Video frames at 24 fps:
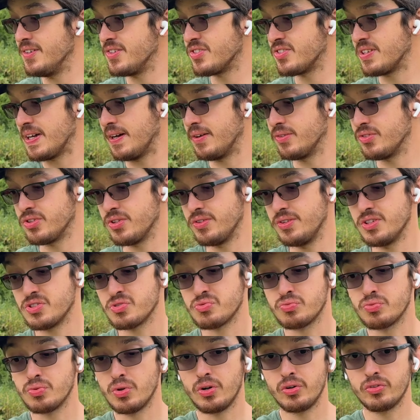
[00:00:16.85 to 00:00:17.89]
is down
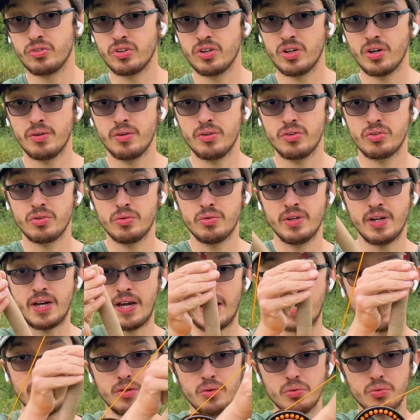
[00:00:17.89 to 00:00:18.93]
to this rod going
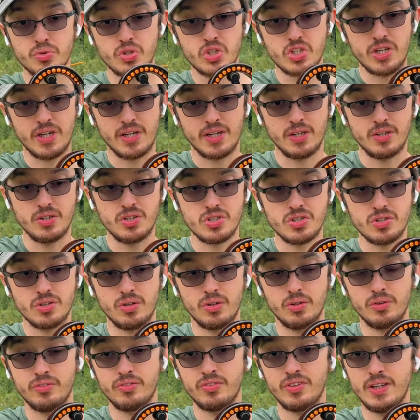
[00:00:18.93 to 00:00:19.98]
through an angle
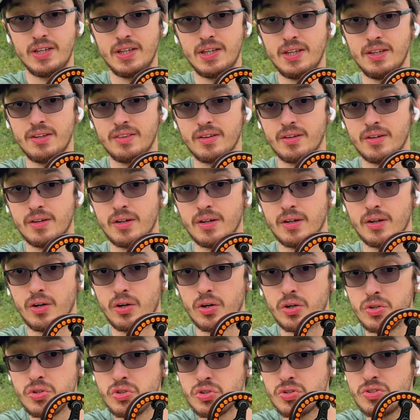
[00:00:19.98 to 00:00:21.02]
change of
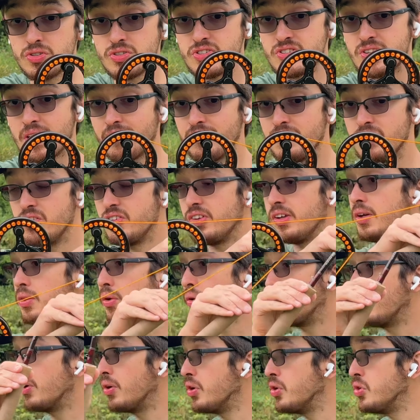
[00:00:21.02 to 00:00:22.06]
either
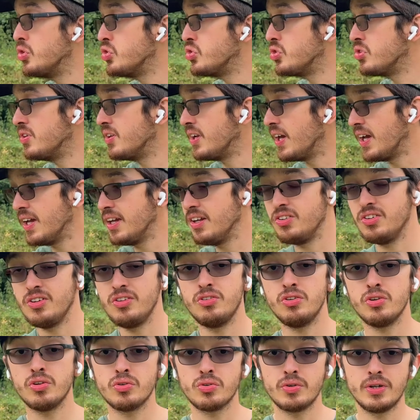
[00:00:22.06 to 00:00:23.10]
170 or
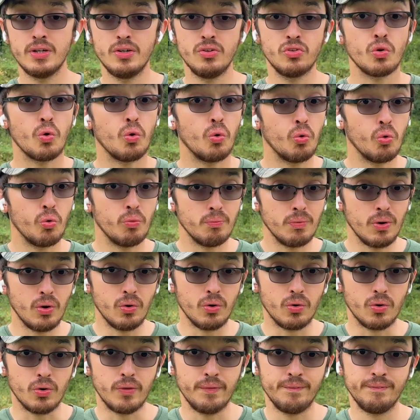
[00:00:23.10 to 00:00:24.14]
180 degrees
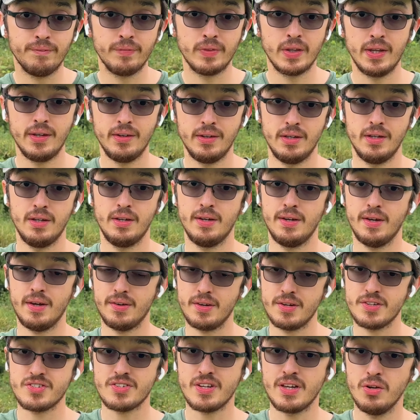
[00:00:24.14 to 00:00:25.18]
or more.
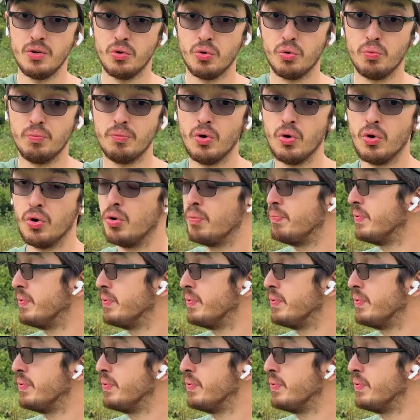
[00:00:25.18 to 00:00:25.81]
And I say or